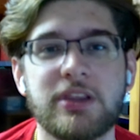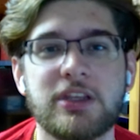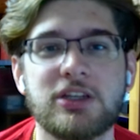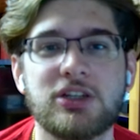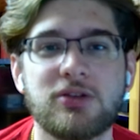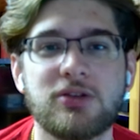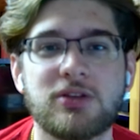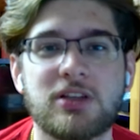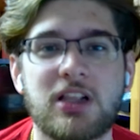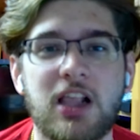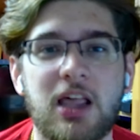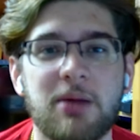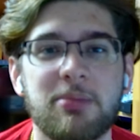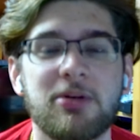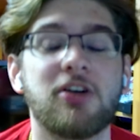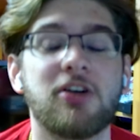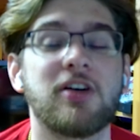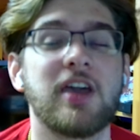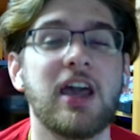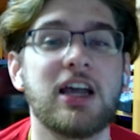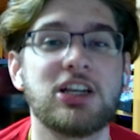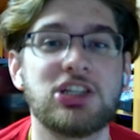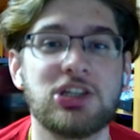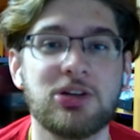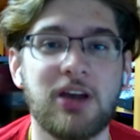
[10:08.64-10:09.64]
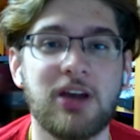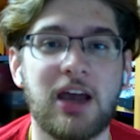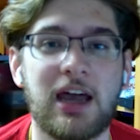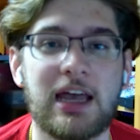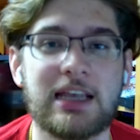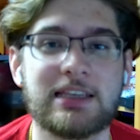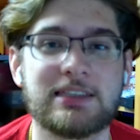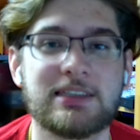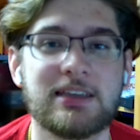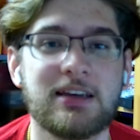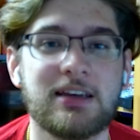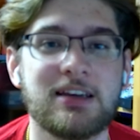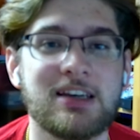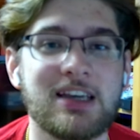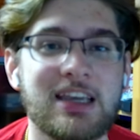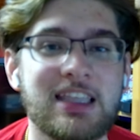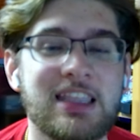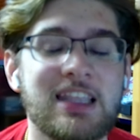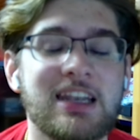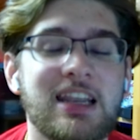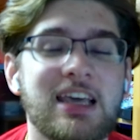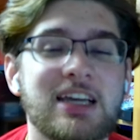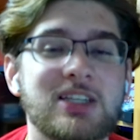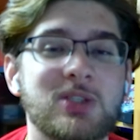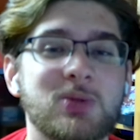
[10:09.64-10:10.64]
the Juice Club, and I'll catch you guys in
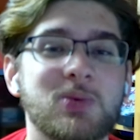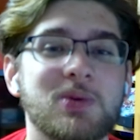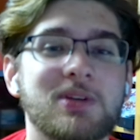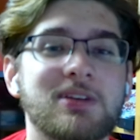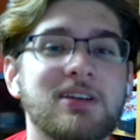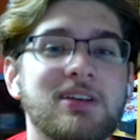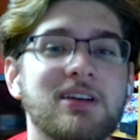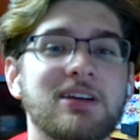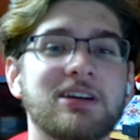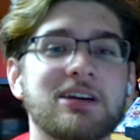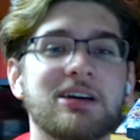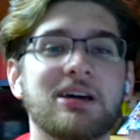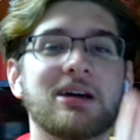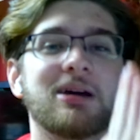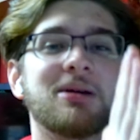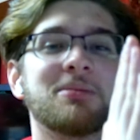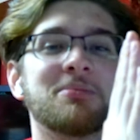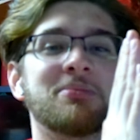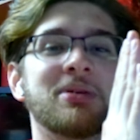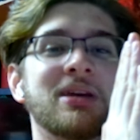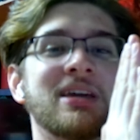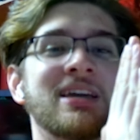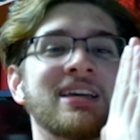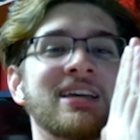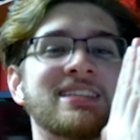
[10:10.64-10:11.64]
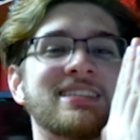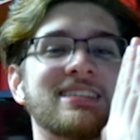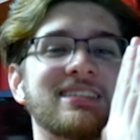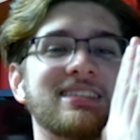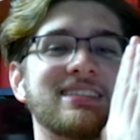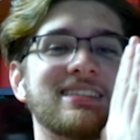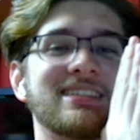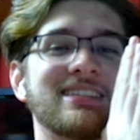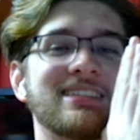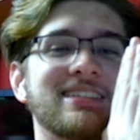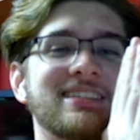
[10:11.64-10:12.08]
the next one. Peace.